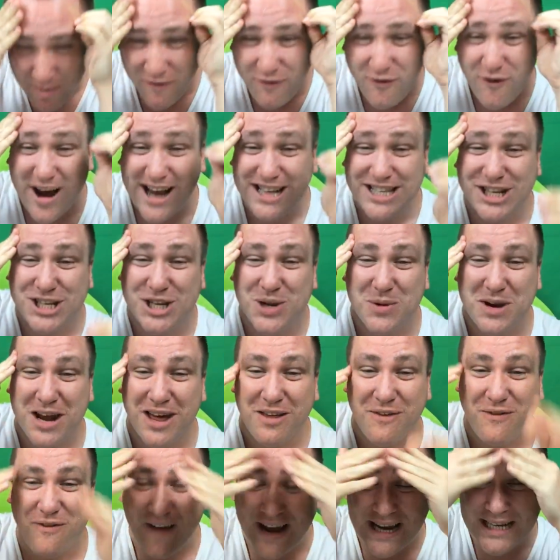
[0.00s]
afraid to do
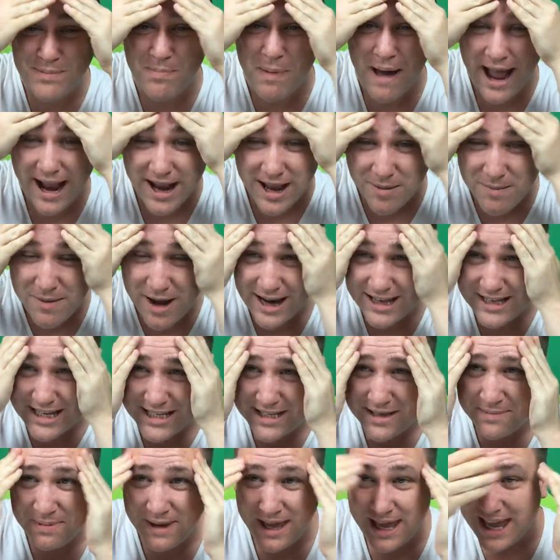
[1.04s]
another face pack. I might
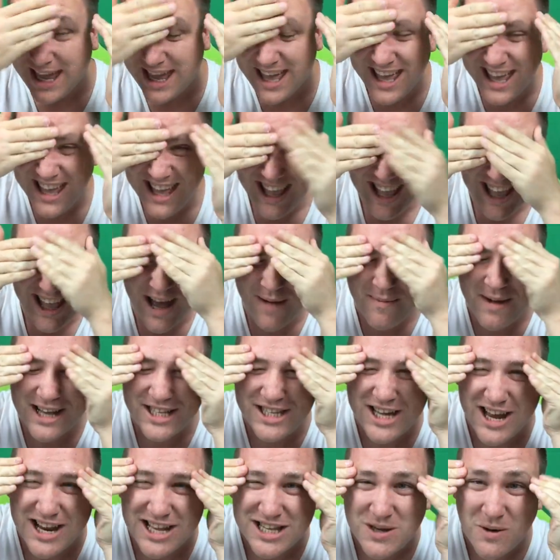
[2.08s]
disappear. I might
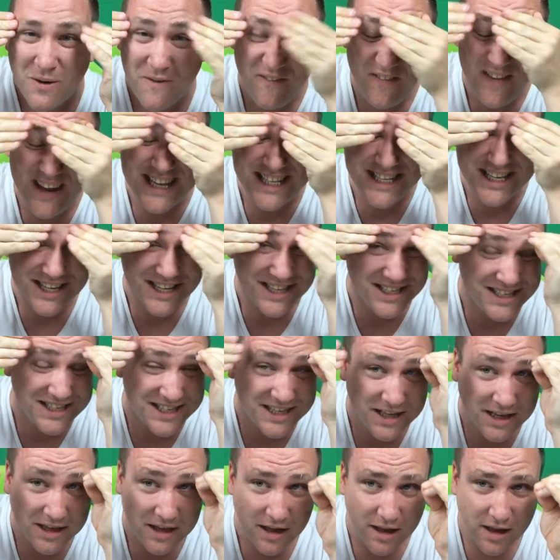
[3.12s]
turn into a fetus.
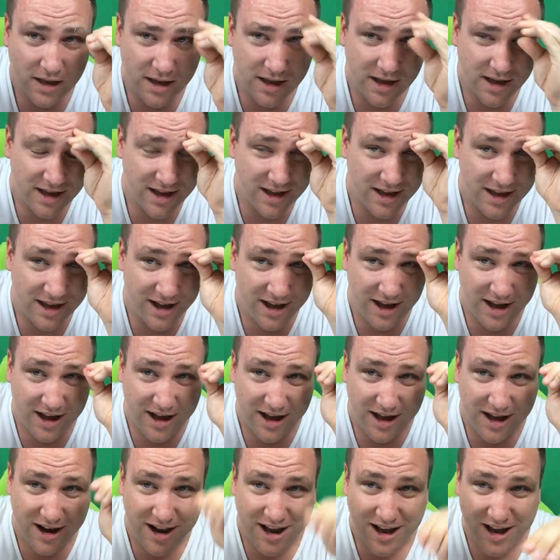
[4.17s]

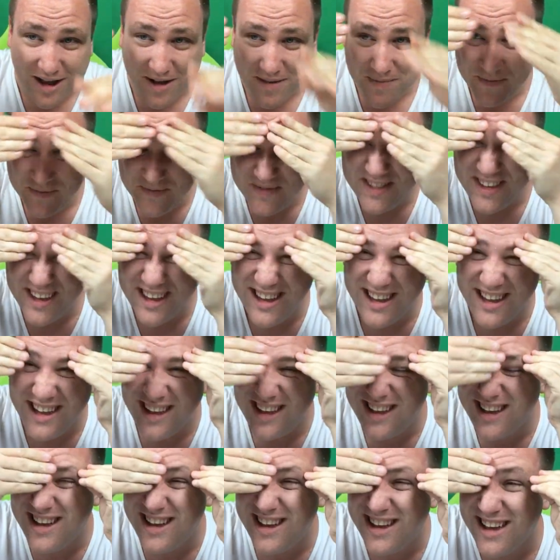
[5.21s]
Oh, look.
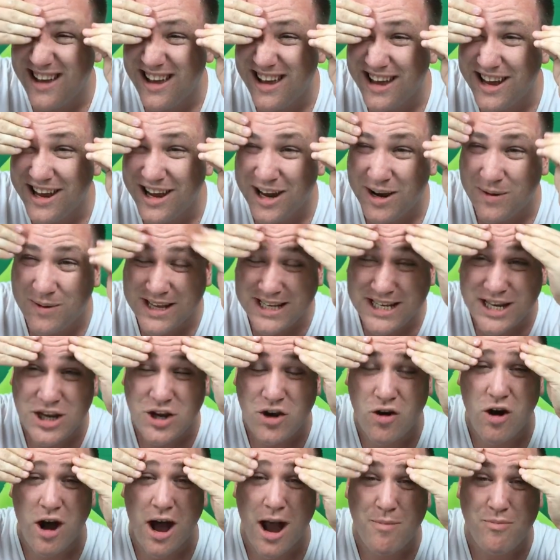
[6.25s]
You know, it's in
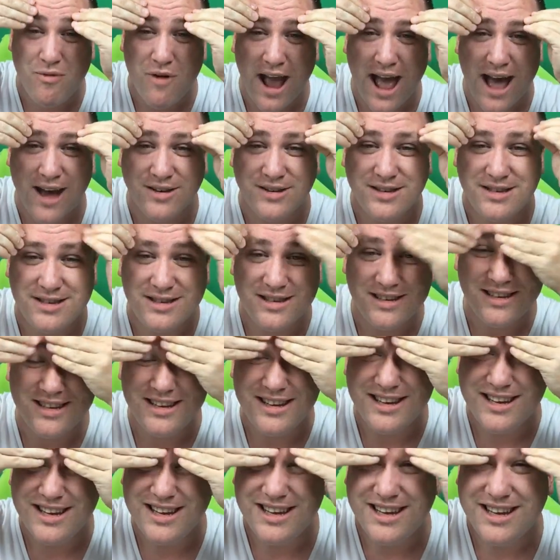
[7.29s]
your eyebrows.
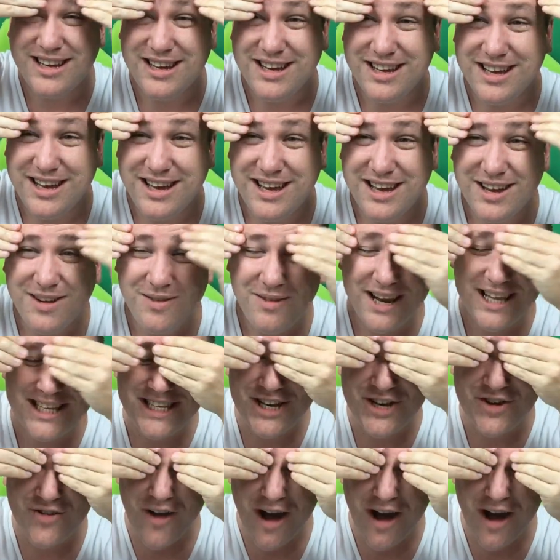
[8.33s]
When it's in your